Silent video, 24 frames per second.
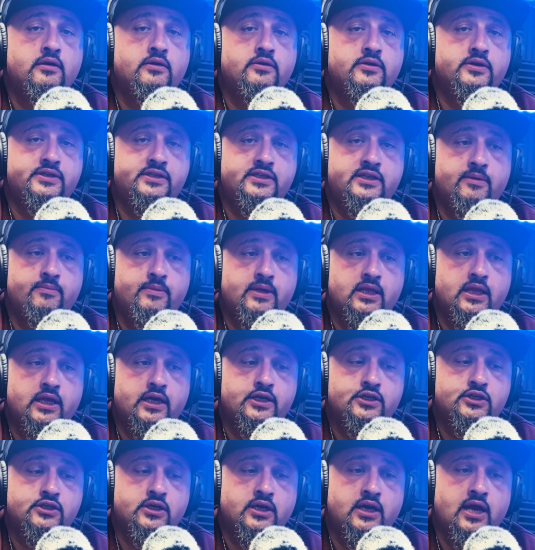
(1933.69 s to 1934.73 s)
the
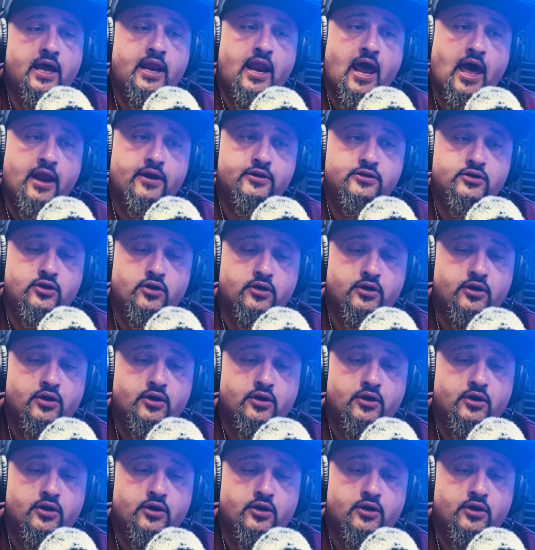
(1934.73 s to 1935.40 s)
stimulation and how to turn